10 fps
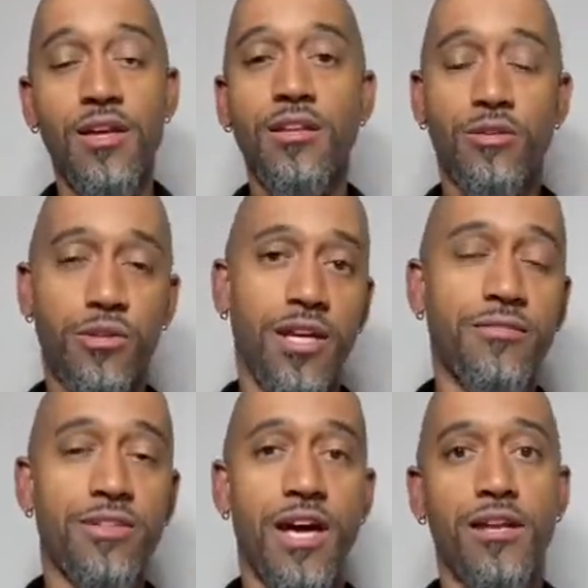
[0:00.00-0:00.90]
The creative
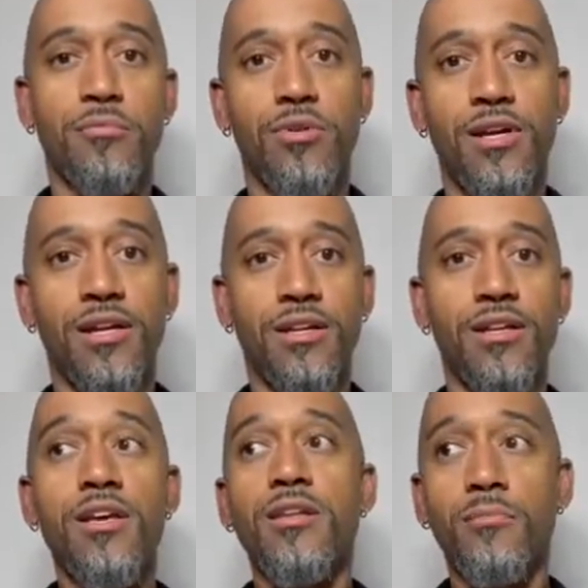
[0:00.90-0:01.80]
side of the brain,
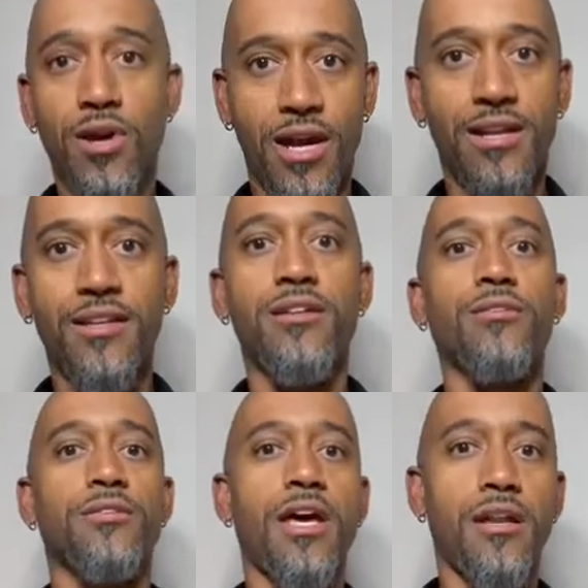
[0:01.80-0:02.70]
the more analytical
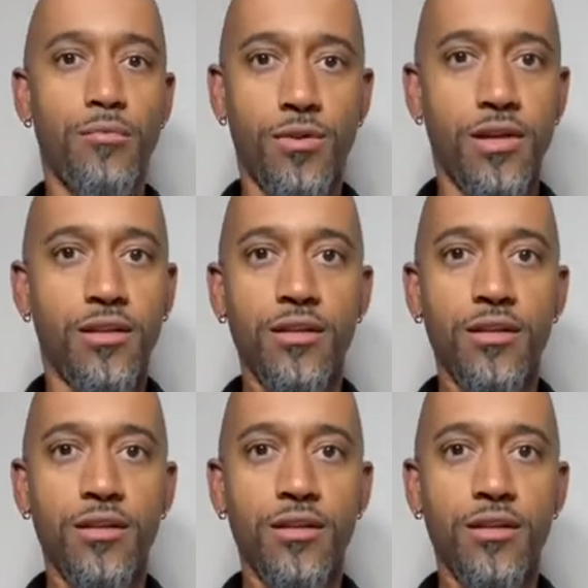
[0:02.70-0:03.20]
side of the brain.